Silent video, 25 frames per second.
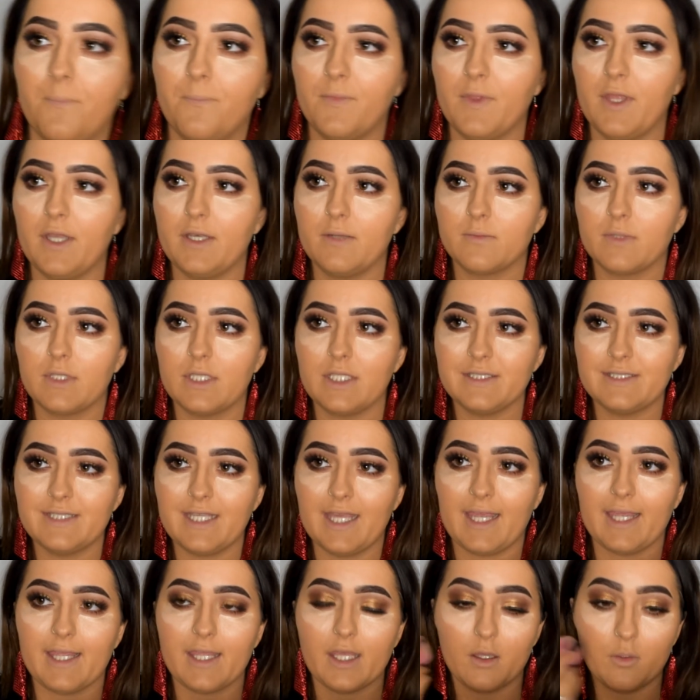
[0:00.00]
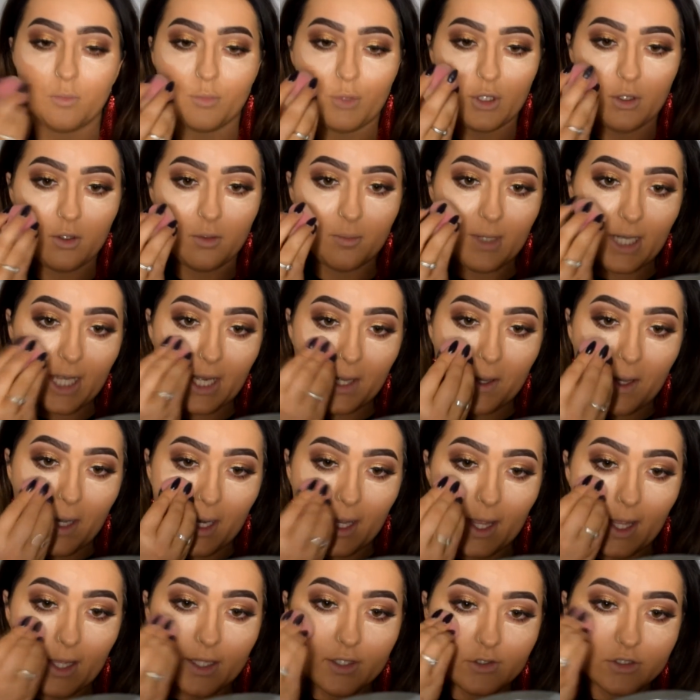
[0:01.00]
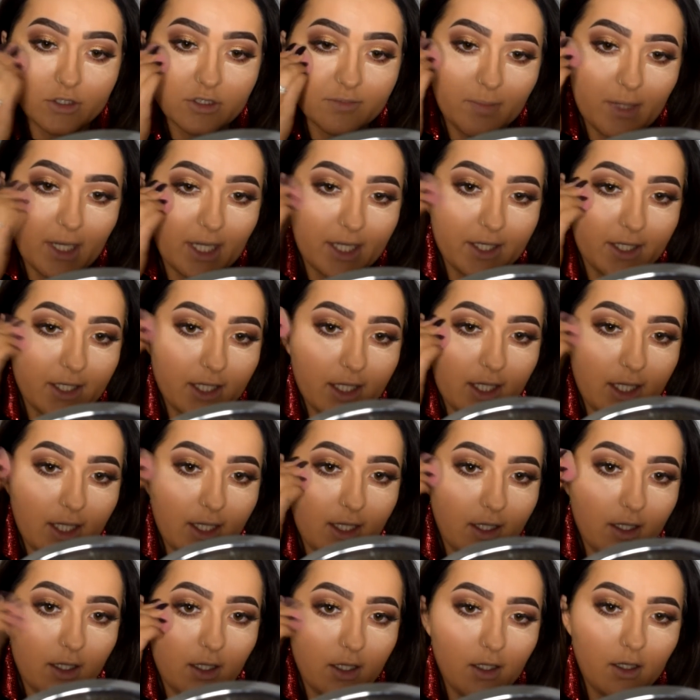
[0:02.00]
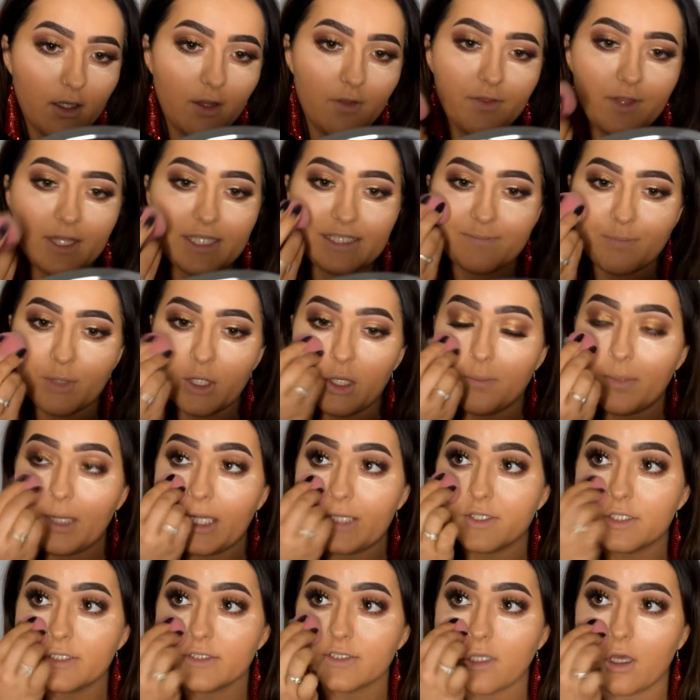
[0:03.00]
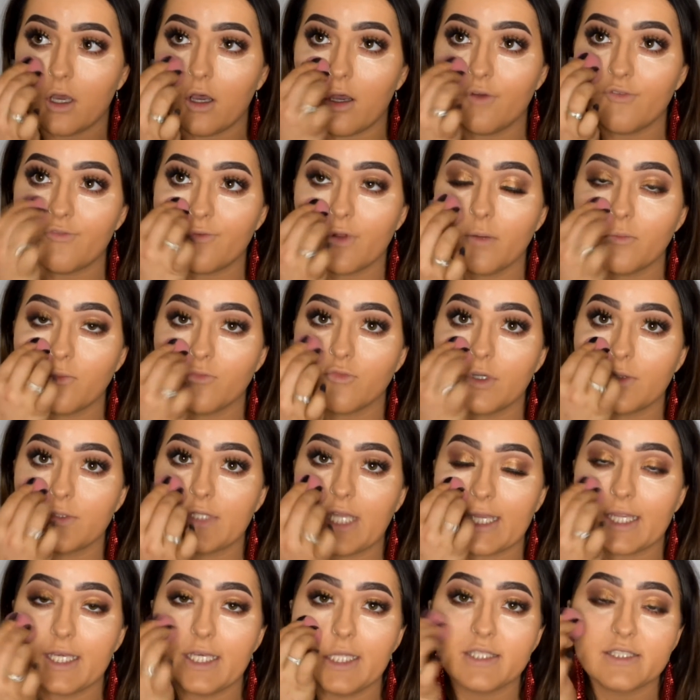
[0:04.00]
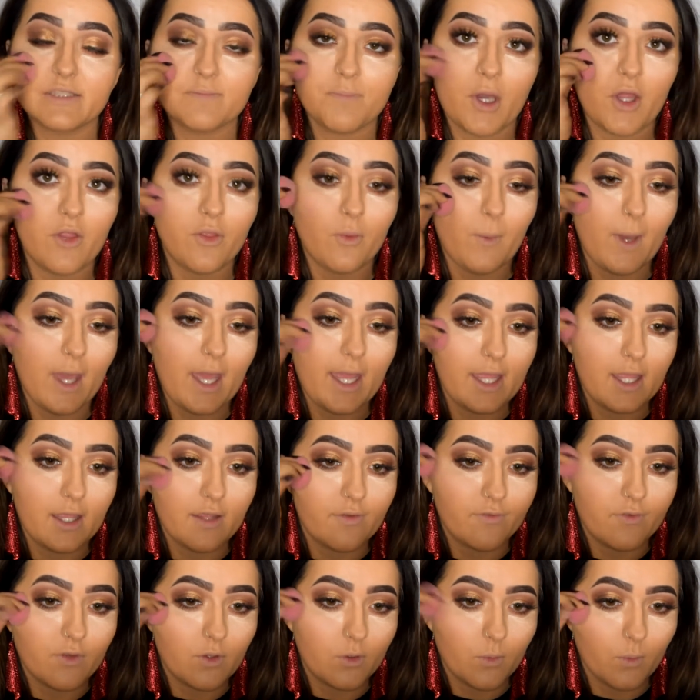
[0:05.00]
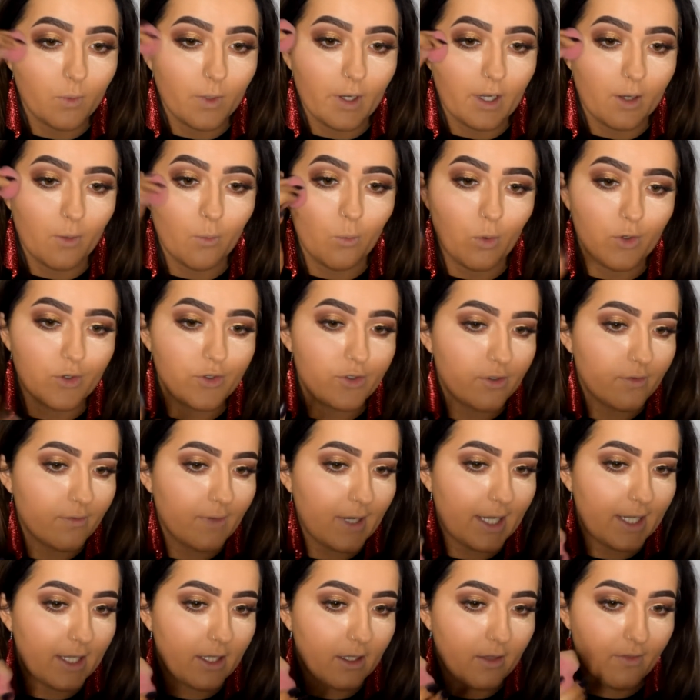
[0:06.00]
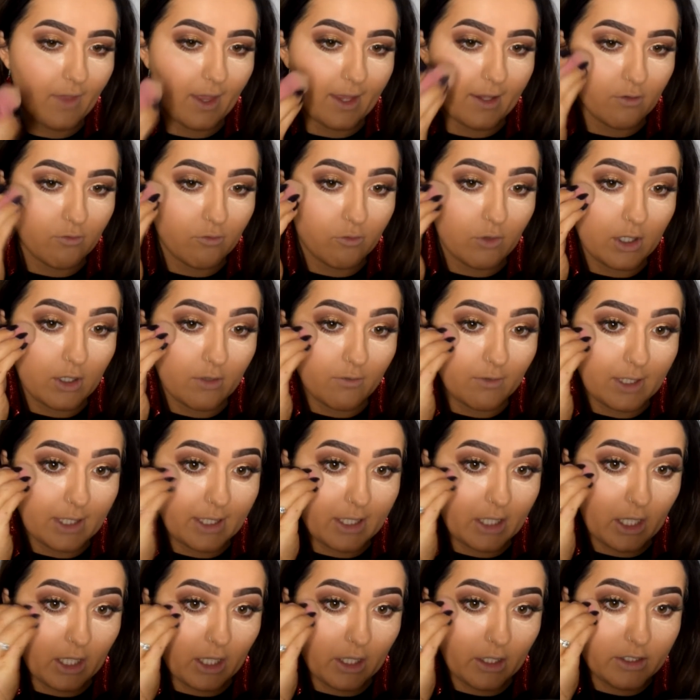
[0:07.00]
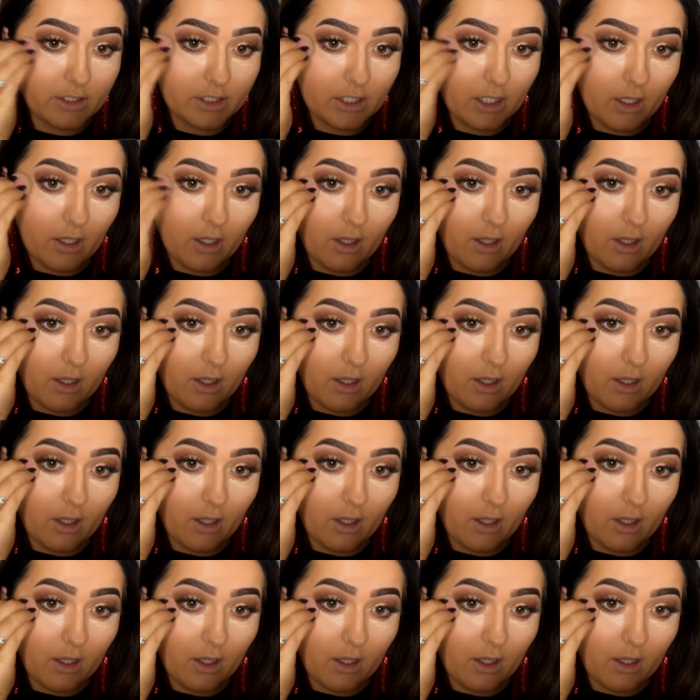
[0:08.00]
Then I'm going to take a beauty blender and just blend it in. These beauty blenders are from Real Techniques, by the way, if you were wondering. They are really, really good.